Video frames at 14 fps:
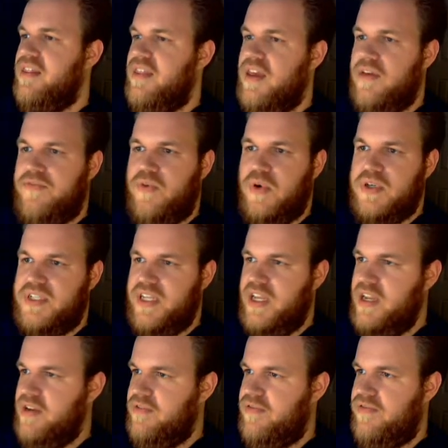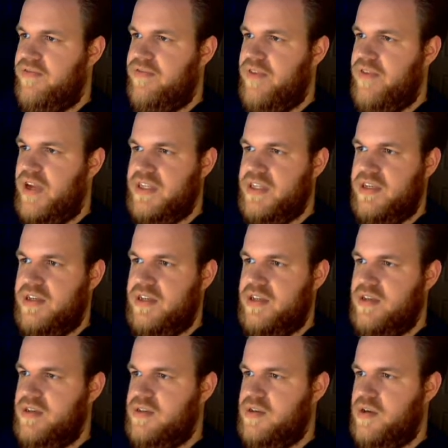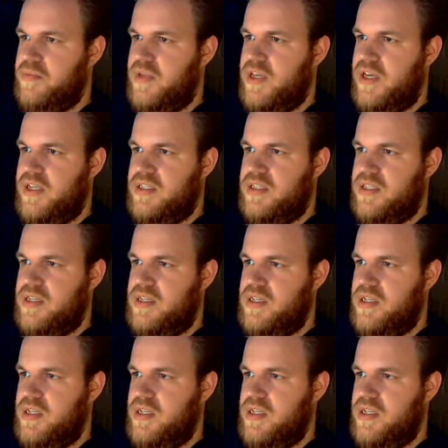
The F-14 Fighting Tomcat.